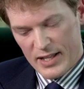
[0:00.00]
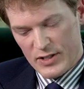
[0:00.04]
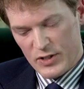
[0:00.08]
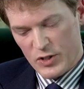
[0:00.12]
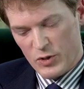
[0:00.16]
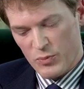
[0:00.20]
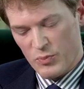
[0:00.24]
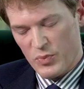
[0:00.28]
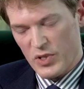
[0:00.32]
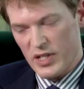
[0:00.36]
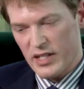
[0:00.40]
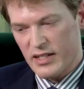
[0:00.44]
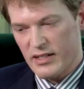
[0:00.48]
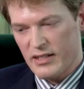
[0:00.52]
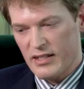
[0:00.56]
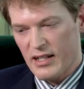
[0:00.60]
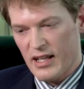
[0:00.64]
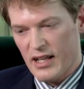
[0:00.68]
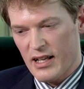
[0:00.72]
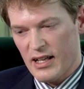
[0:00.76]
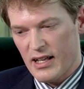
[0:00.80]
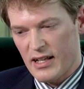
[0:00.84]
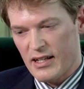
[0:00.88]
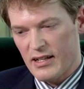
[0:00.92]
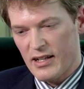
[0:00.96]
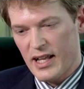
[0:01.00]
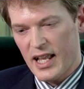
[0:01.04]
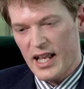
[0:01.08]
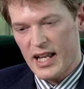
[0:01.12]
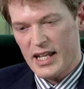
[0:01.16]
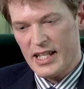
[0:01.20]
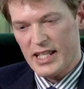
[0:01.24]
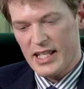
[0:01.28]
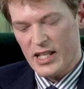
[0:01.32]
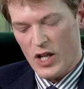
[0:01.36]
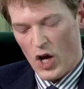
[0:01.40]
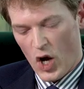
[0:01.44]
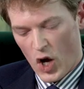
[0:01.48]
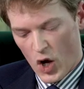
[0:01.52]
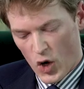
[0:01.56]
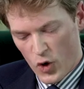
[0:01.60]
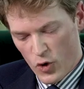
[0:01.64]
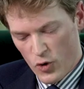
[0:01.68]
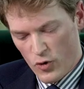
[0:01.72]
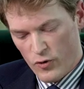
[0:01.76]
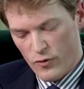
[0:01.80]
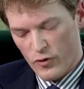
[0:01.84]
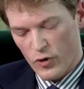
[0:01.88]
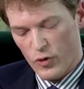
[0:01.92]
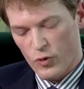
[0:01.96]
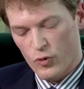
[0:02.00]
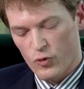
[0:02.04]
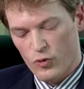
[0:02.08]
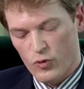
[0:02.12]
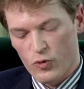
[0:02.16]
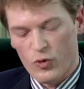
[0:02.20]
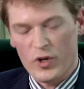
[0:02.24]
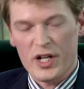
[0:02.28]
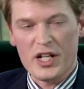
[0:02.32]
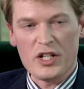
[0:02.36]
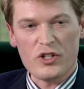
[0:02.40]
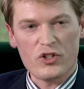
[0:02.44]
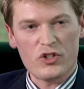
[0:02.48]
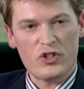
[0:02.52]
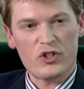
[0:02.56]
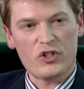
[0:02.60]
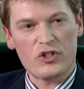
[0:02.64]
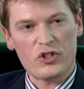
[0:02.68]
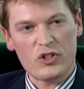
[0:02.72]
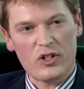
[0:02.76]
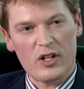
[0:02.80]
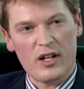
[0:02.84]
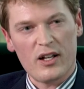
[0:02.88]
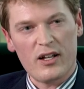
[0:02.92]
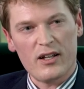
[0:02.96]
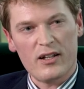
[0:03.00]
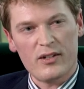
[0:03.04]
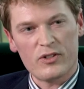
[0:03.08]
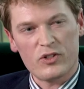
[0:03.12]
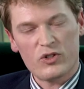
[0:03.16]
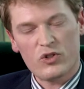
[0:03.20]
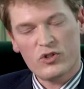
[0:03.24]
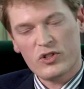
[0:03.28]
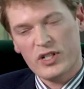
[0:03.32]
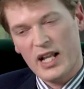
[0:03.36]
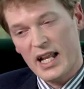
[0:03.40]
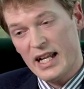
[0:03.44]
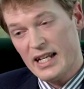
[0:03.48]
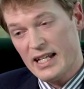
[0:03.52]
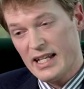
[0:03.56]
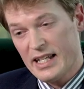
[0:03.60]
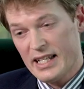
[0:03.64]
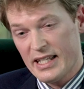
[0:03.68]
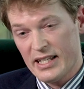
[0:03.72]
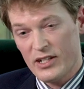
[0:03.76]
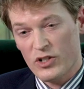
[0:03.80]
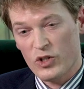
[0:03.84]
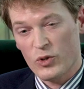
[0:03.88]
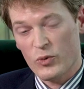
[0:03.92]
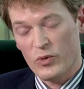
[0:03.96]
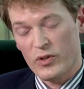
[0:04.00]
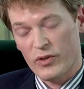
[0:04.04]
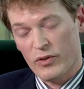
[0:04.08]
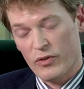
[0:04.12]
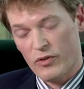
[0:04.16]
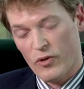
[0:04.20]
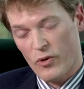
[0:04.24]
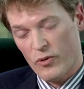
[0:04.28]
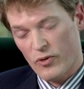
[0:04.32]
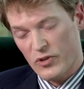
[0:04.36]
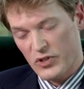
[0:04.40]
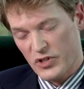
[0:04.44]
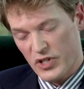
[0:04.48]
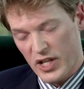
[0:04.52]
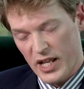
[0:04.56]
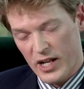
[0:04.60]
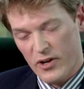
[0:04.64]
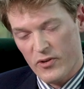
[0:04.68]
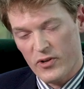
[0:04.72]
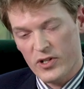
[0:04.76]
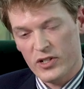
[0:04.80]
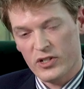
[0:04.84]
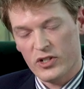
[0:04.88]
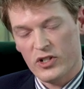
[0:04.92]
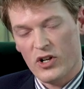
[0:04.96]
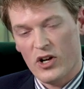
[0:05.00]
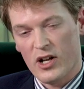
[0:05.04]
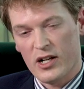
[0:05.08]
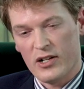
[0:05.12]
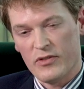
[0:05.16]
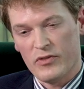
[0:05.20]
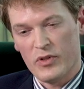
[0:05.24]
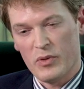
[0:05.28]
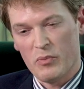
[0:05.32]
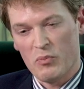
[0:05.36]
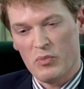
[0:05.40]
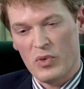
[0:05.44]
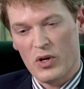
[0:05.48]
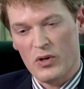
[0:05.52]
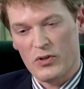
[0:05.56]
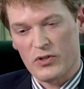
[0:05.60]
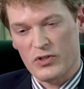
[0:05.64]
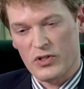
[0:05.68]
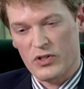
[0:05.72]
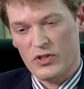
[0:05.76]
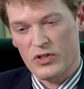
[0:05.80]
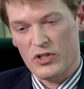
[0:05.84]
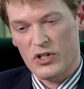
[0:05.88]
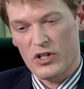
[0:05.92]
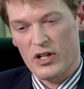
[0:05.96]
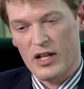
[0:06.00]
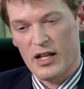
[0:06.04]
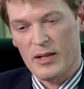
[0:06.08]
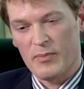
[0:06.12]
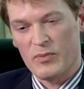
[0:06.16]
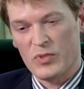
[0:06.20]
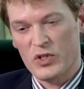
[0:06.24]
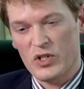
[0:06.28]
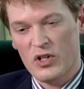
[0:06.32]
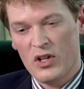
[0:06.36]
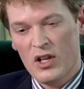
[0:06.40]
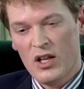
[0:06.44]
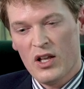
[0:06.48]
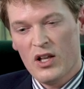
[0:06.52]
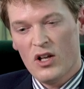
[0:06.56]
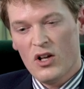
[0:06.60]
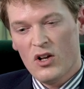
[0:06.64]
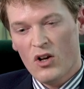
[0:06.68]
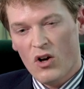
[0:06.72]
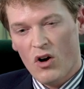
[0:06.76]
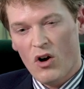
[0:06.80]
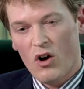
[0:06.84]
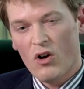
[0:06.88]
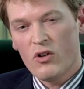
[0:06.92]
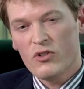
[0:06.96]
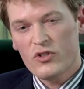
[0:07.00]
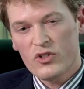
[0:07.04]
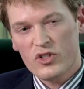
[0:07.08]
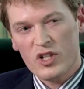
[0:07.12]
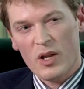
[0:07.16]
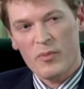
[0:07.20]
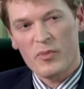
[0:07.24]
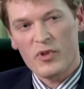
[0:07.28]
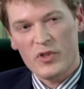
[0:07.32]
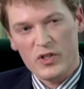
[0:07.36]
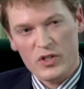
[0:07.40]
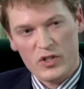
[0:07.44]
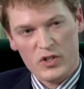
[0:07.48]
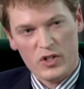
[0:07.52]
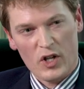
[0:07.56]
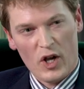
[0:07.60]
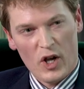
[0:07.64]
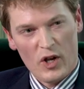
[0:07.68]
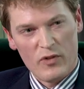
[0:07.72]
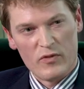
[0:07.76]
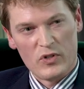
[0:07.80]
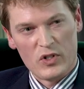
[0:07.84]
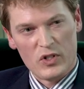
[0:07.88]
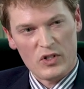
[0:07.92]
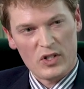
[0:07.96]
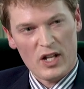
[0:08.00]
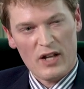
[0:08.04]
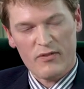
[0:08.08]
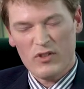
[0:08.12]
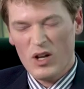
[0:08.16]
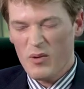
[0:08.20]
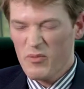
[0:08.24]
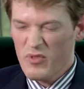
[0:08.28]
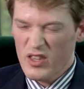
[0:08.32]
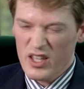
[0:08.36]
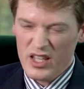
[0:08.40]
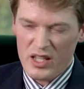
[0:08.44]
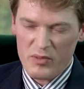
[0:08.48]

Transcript: has been uh, any overreach, uh, tending into an authoritarian kind of impulse at times on some of this COVID stuff? I'm